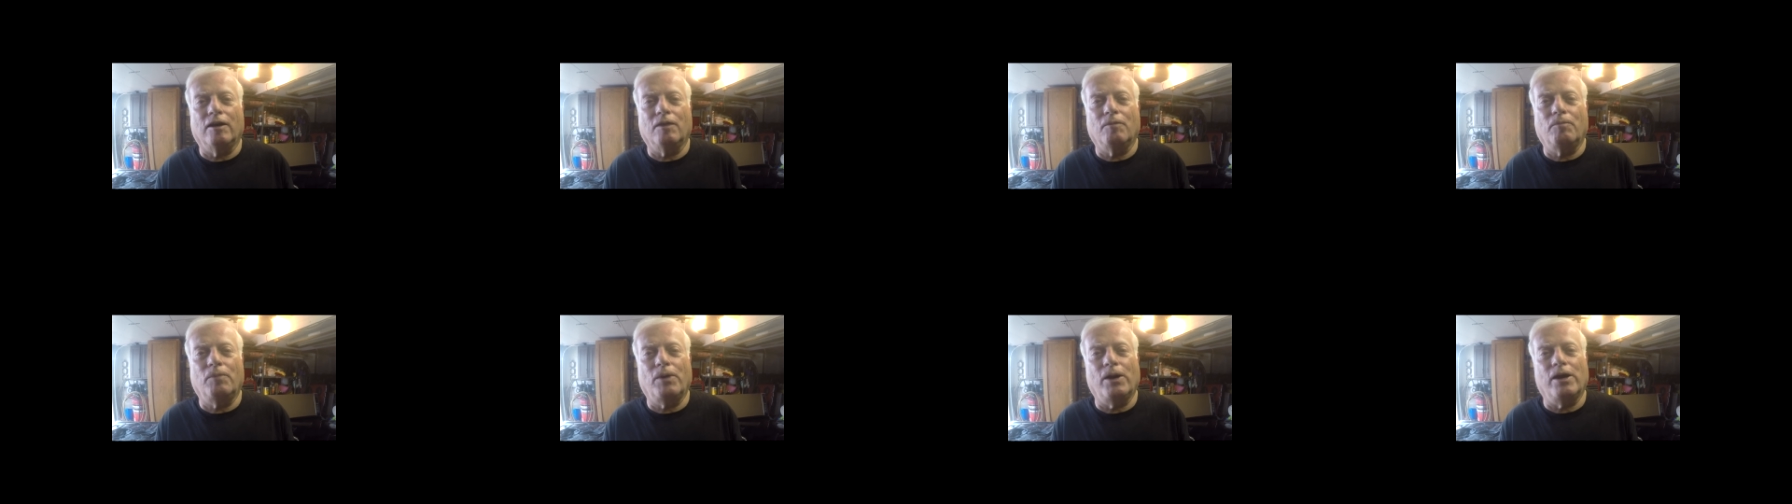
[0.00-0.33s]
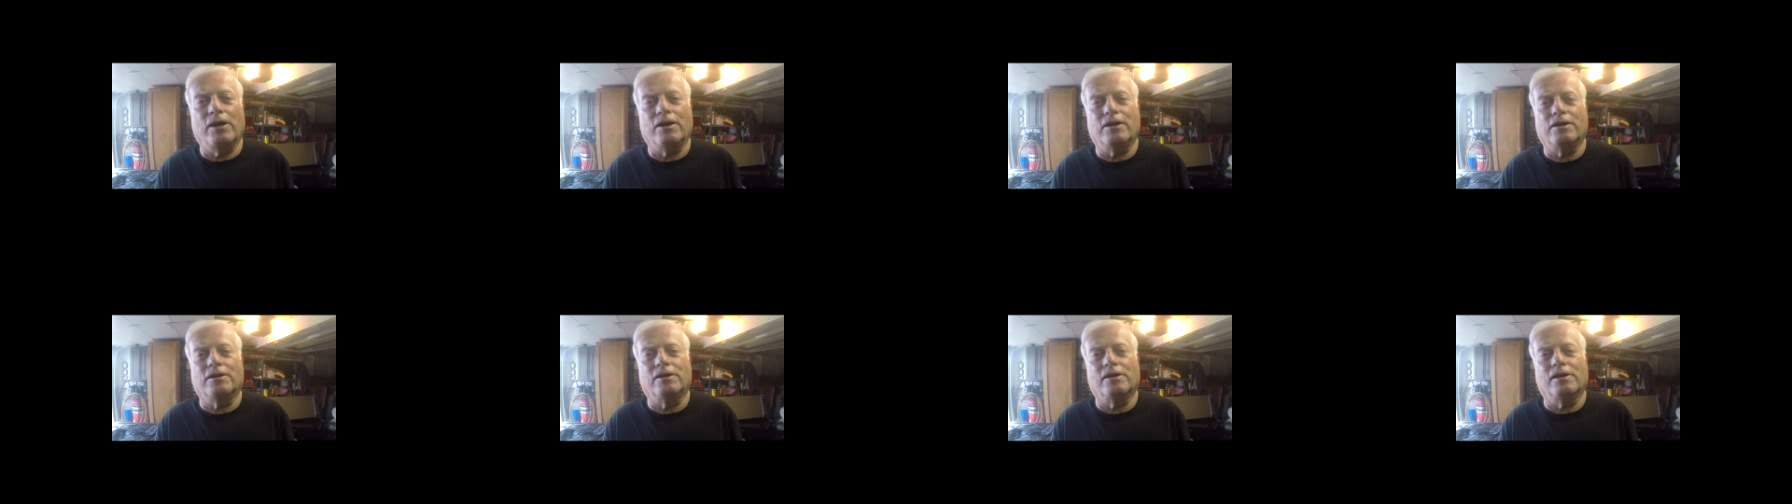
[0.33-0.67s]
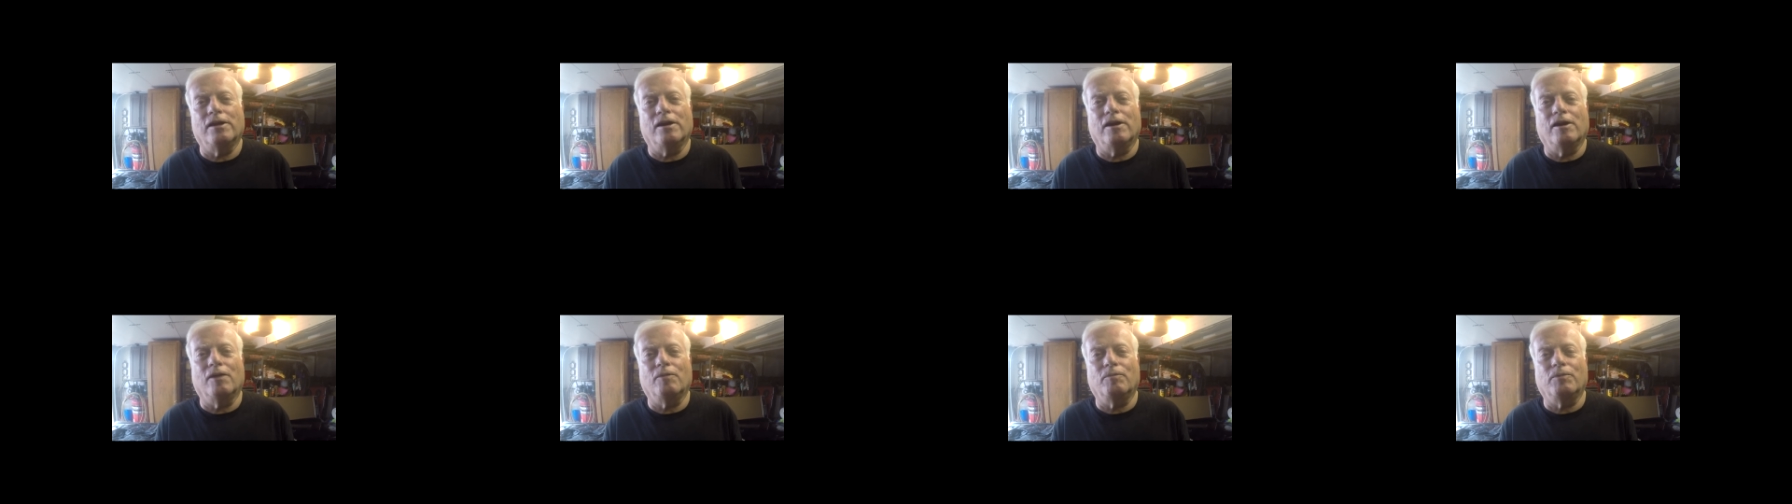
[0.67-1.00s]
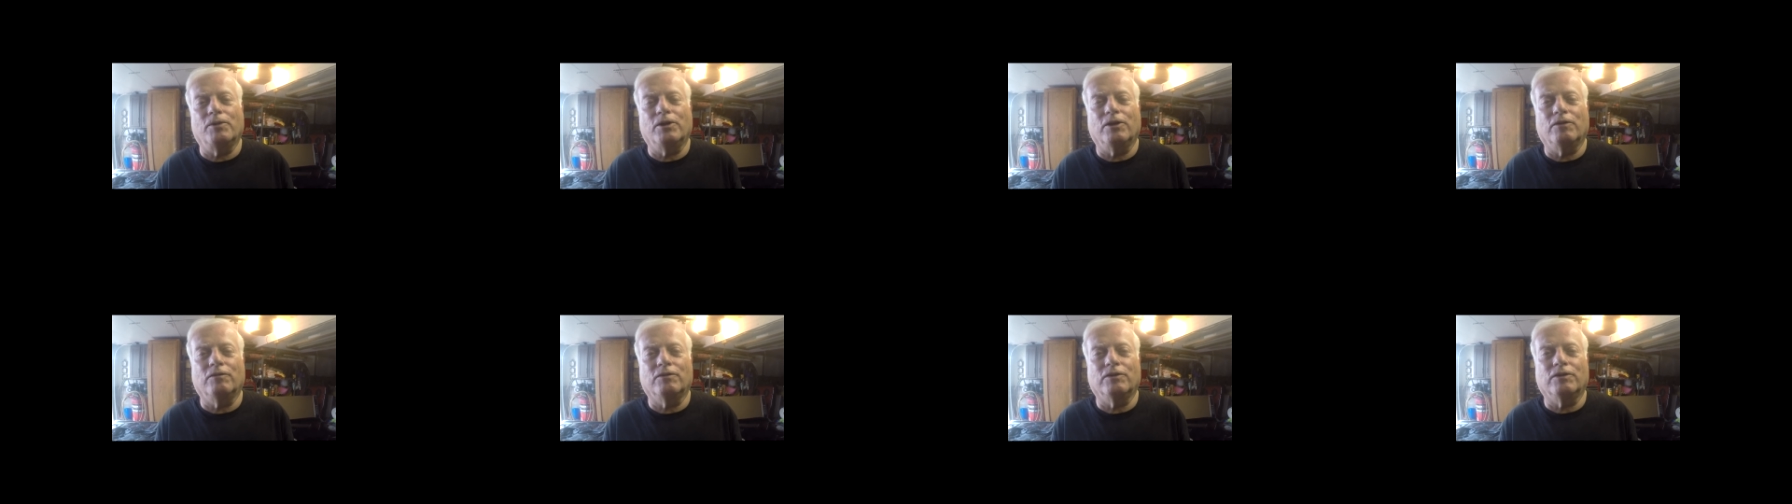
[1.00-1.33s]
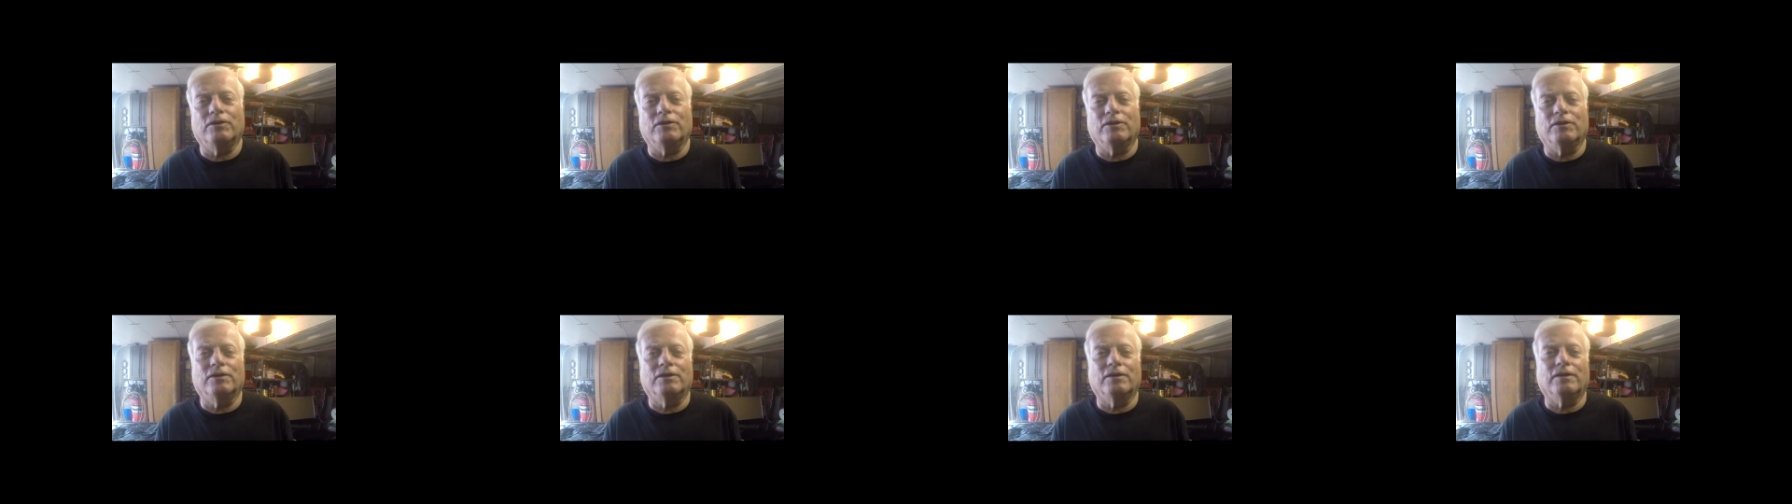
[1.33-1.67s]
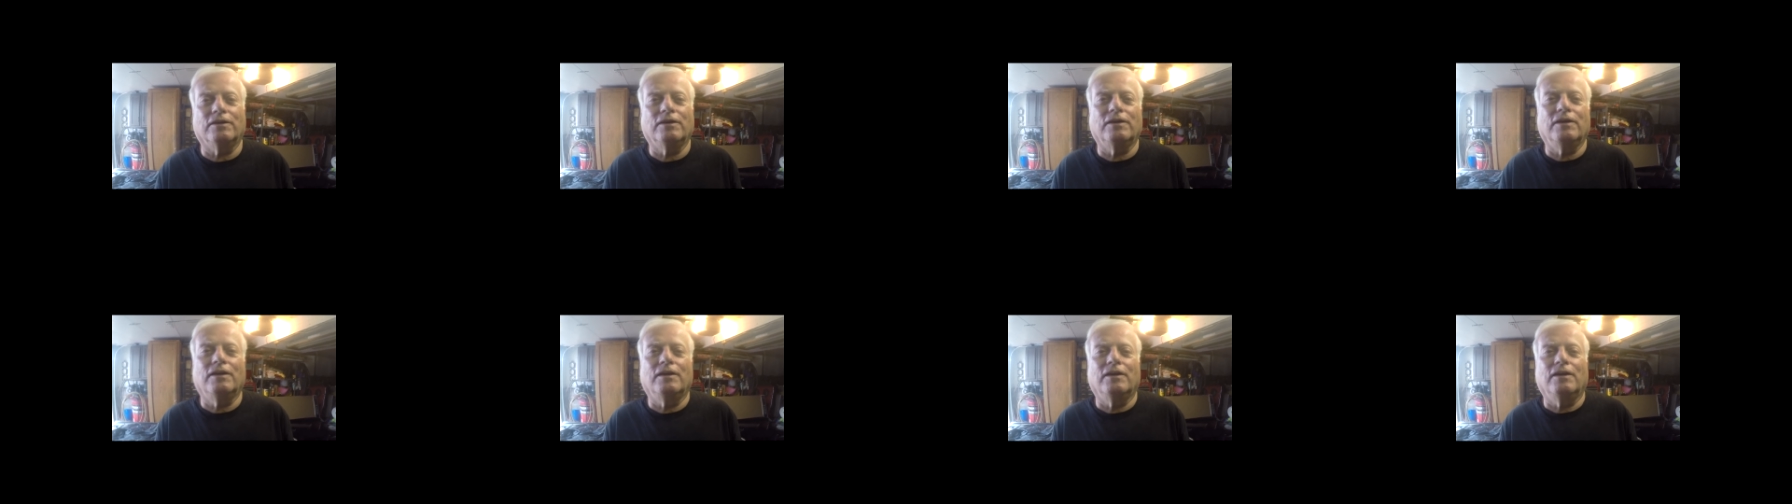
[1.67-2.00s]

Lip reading: I painted it up and everything.